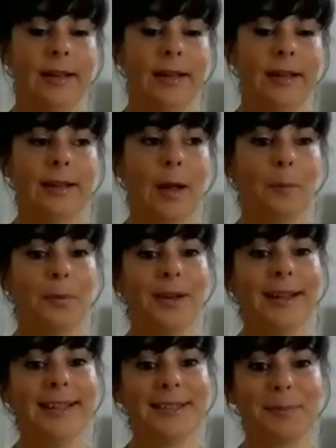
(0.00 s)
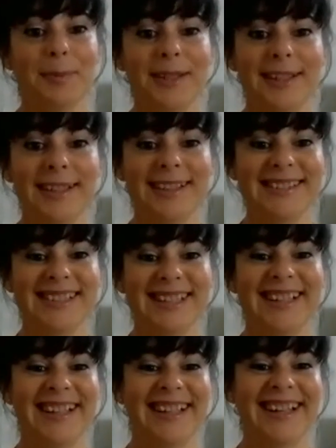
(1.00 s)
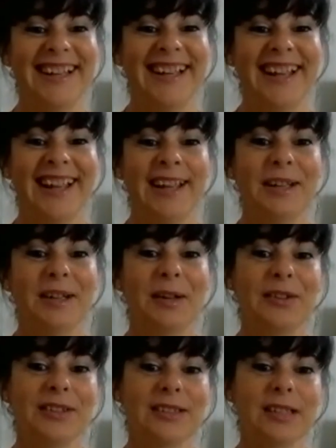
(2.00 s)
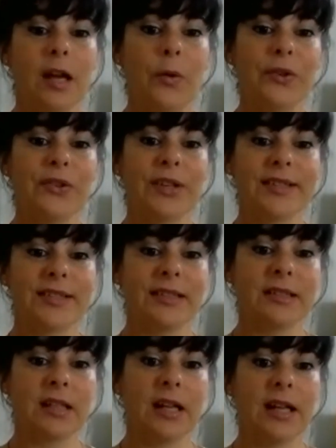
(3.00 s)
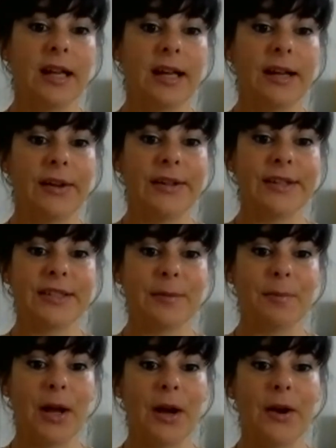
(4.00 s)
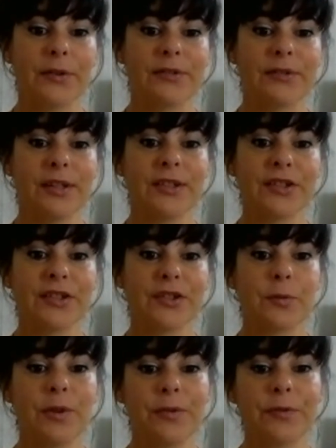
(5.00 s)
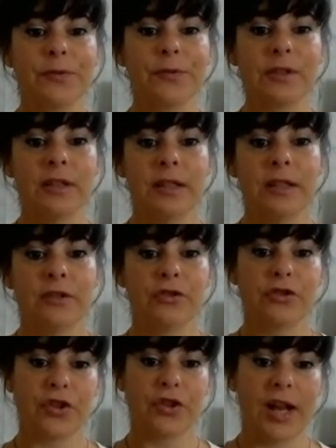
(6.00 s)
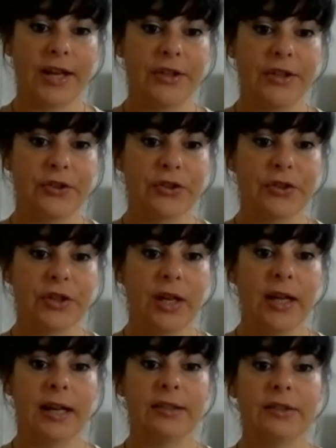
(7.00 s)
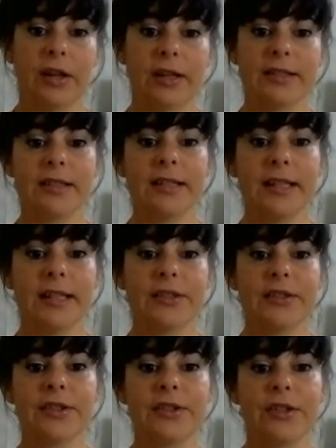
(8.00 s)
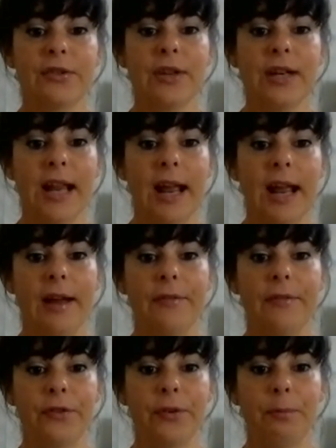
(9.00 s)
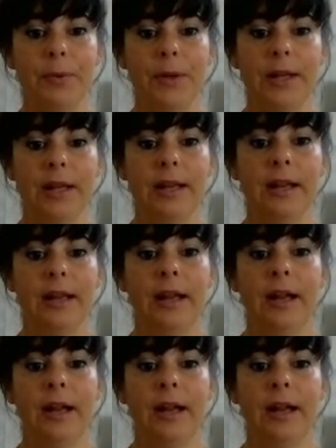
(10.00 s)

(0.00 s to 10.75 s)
Now, please, you know, the Tower doesn't, it's about a swift change. It doesn't necessarily have to be